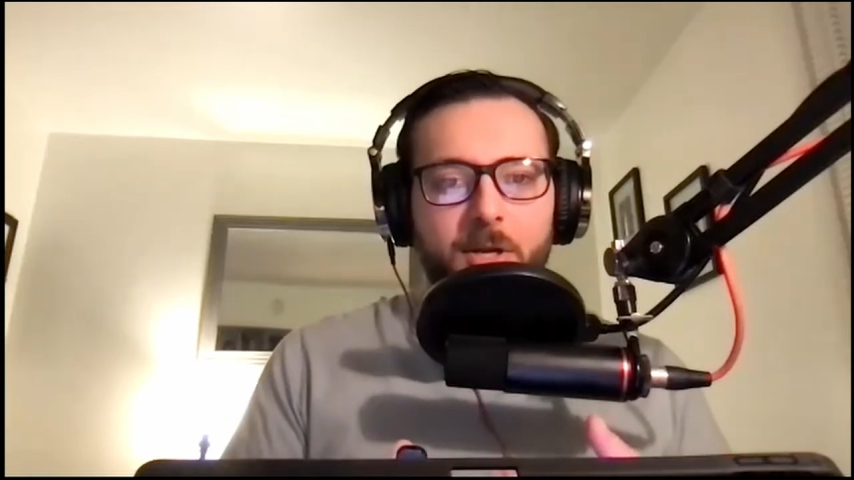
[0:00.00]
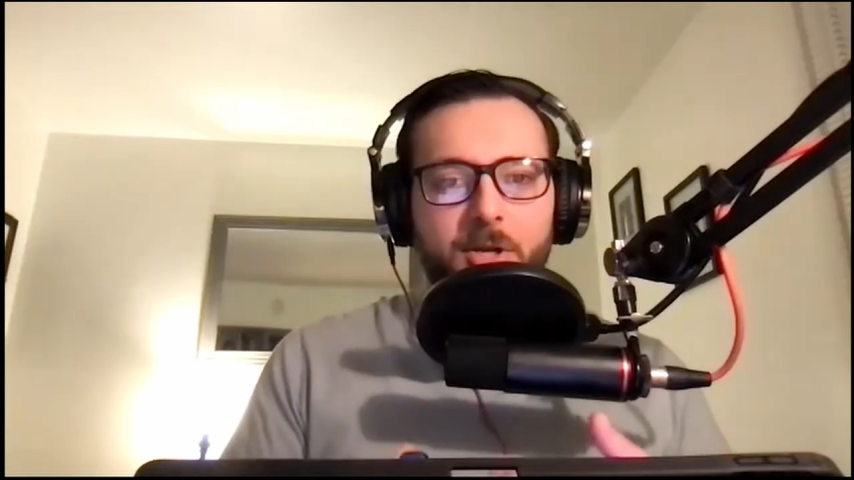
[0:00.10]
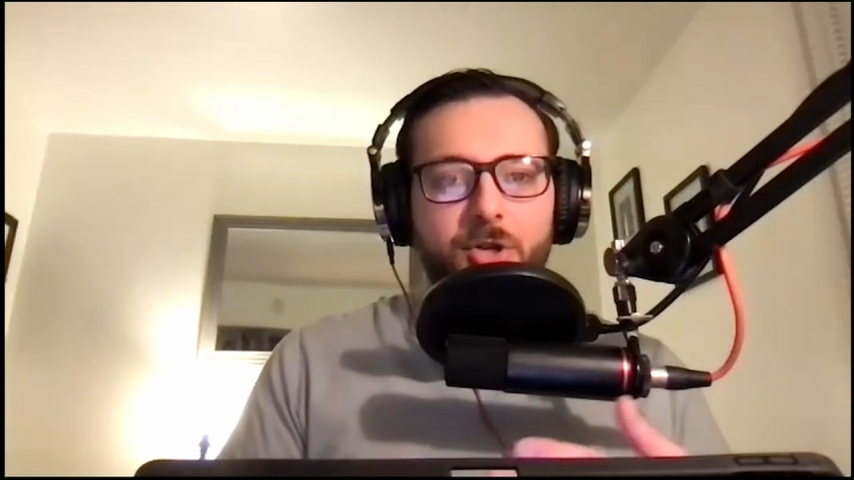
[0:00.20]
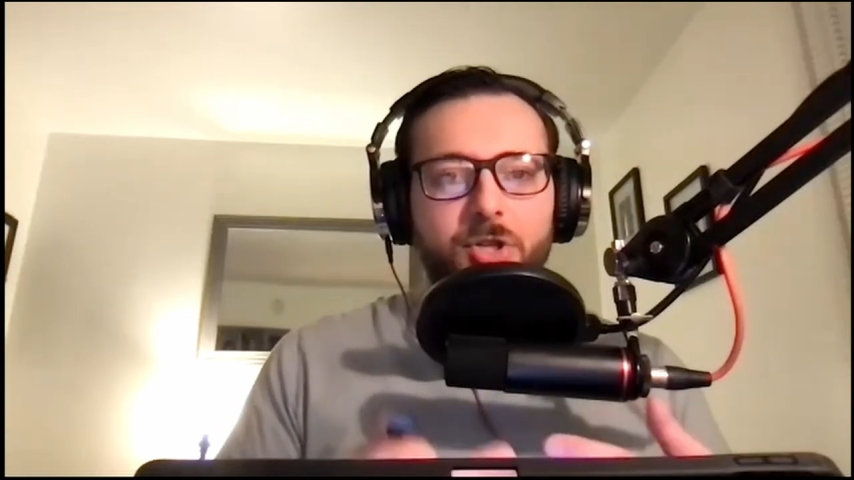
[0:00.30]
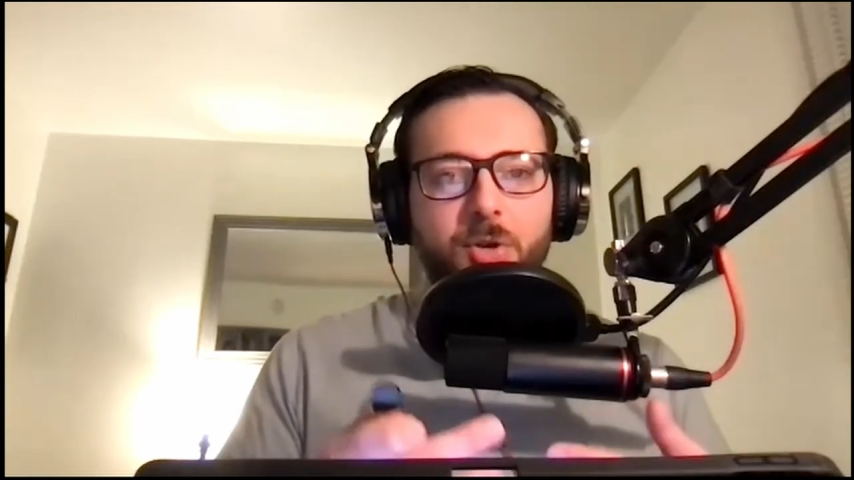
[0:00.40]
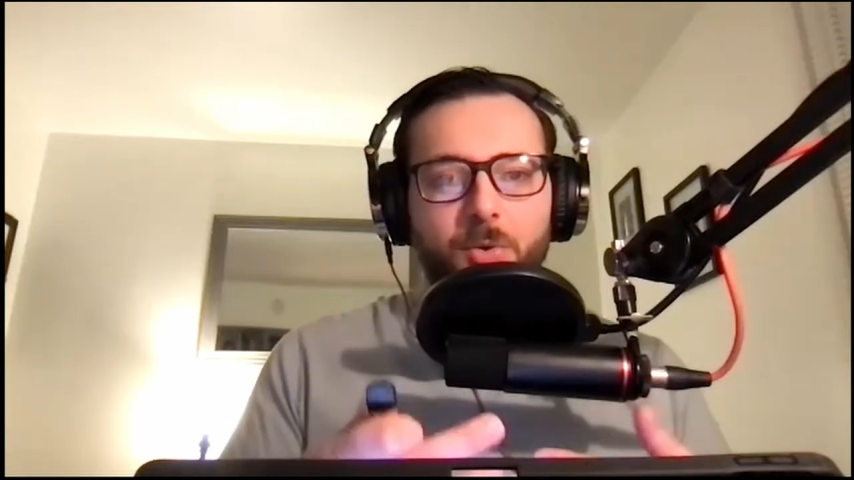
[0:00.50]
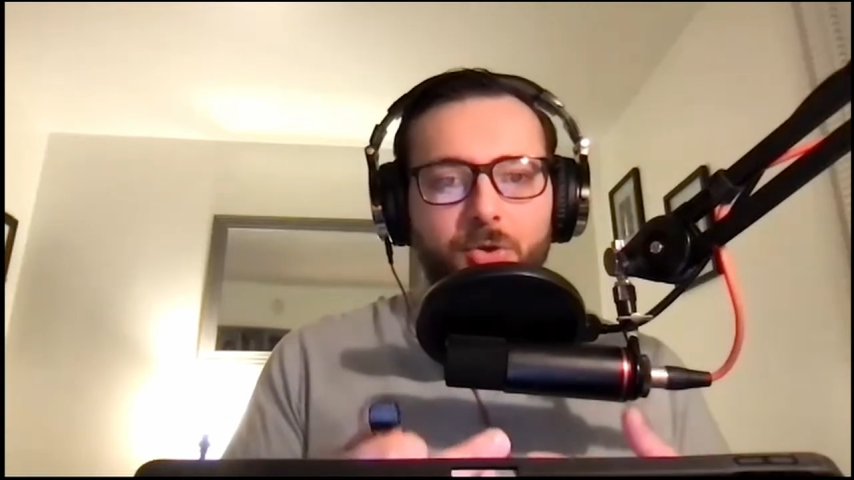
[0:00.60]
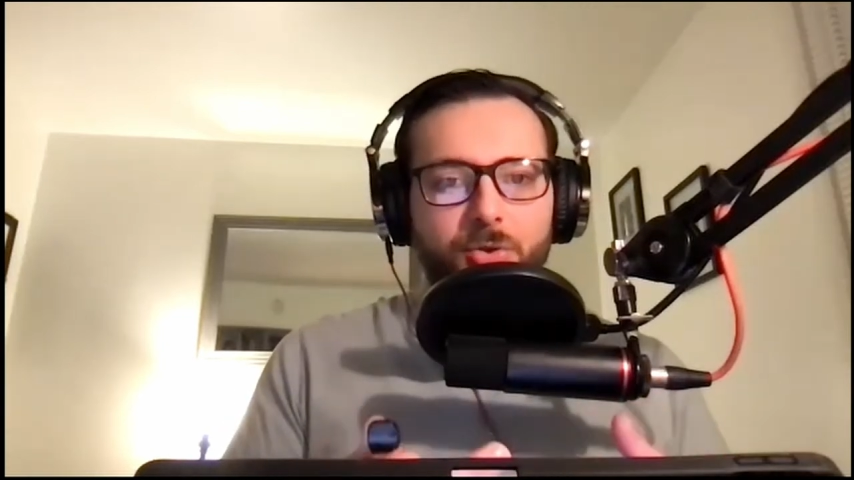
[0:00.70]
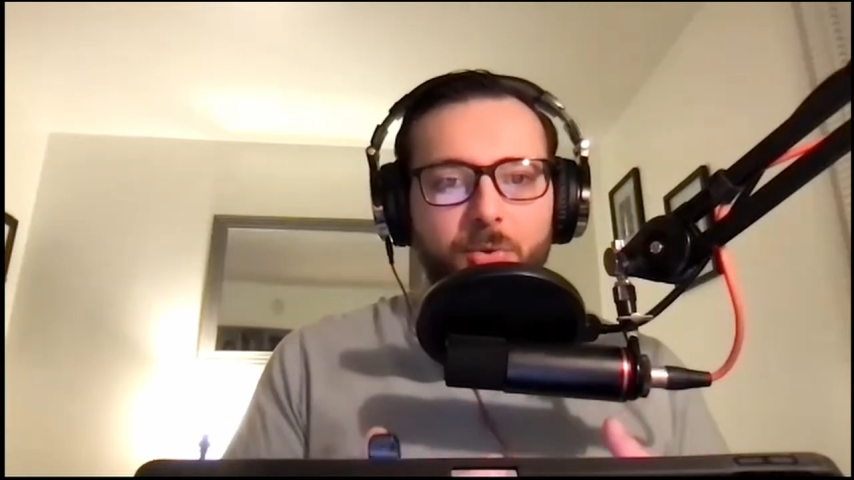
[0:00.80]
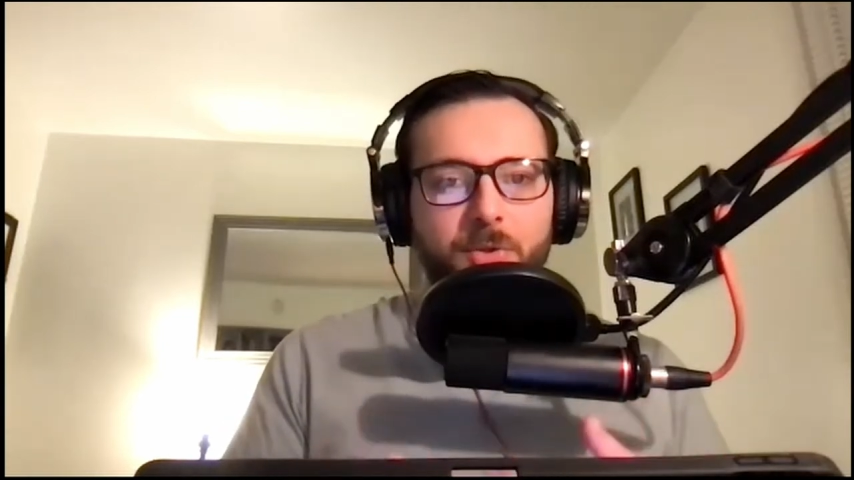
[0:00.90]
your soul
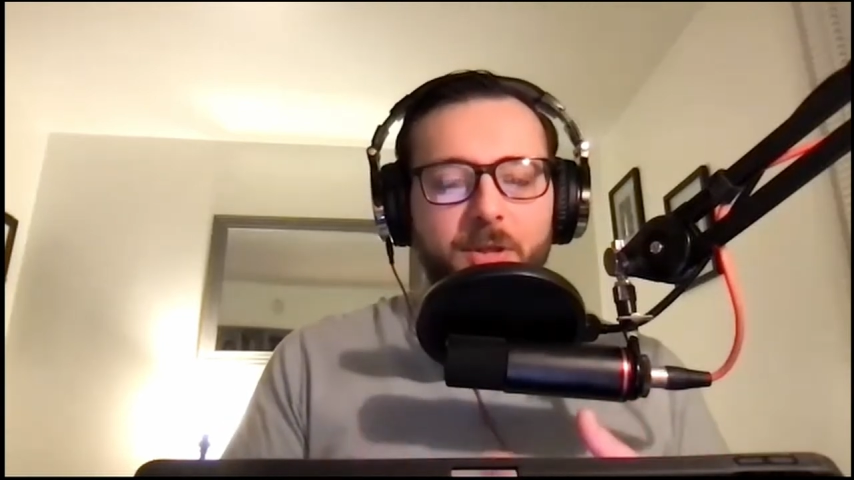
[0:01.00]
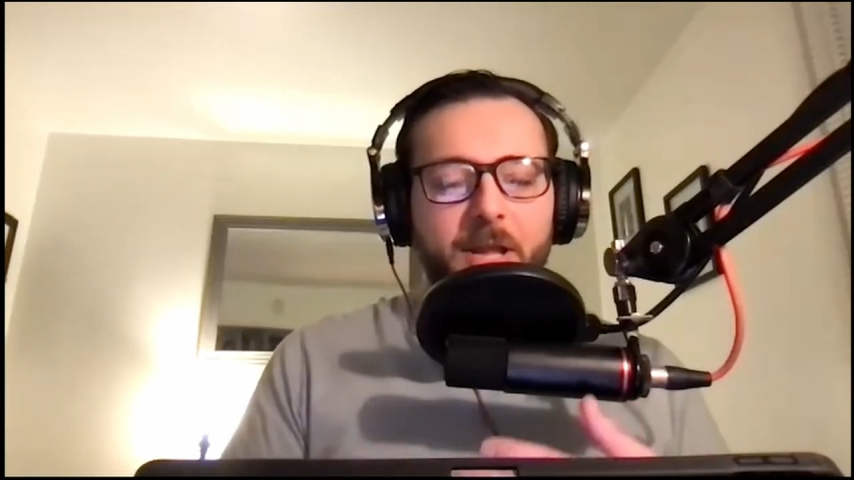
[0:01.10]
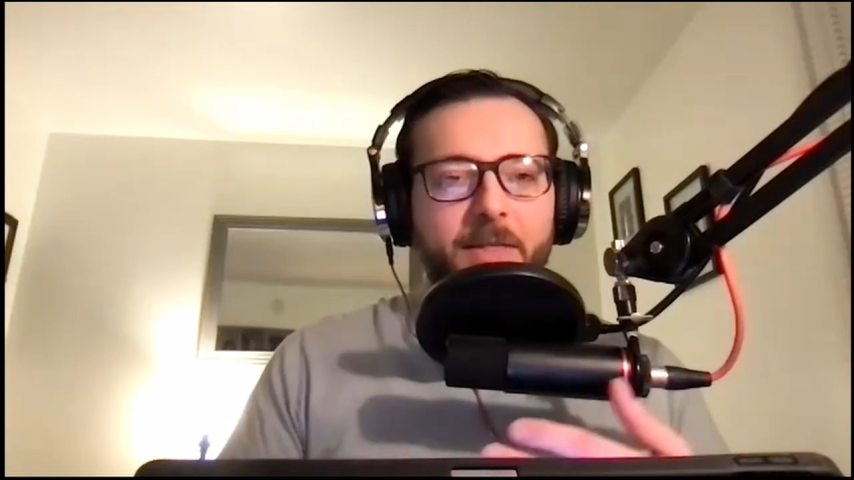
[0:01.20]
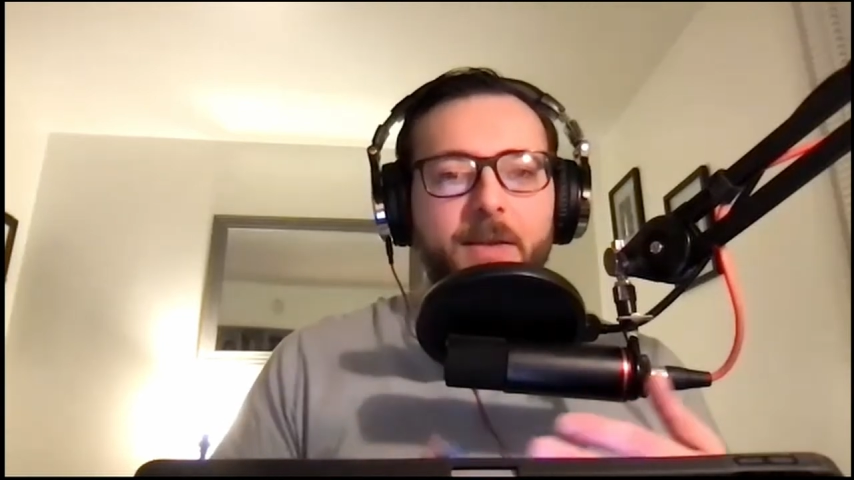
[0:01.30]
truth, not